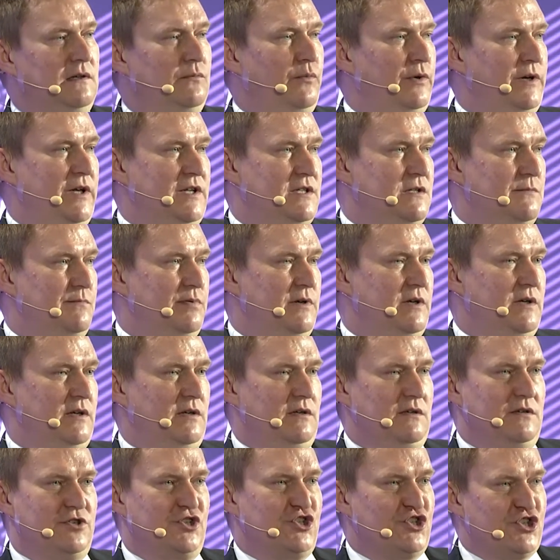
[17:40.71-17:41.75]
We need to be
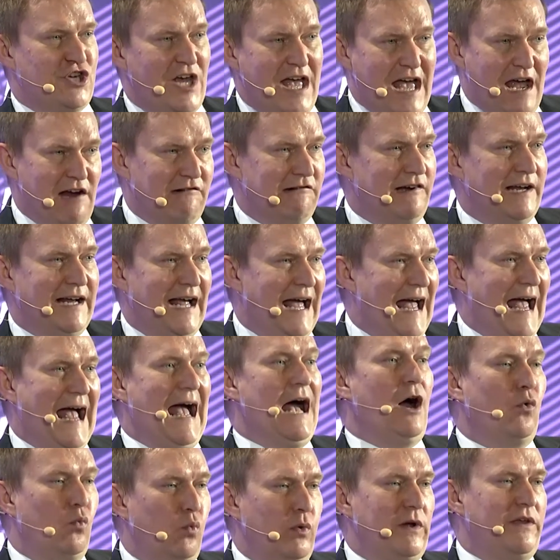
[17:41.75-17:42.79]
sharing
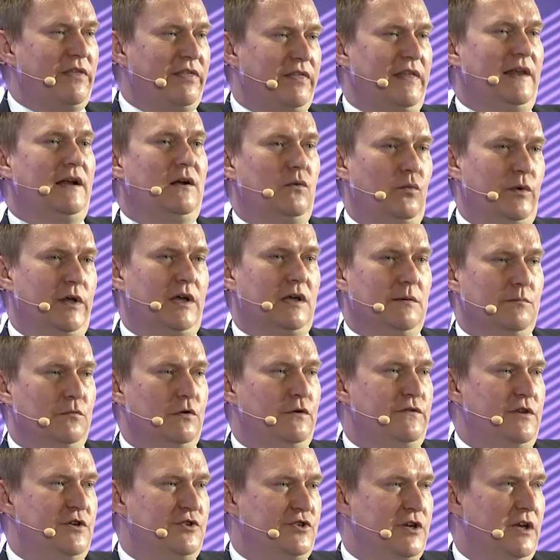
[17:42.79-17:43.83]
how we think we can move
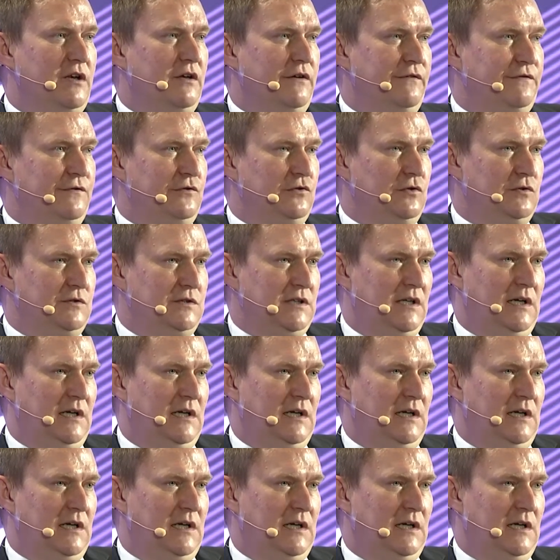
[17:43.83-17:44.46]
the agenda forward.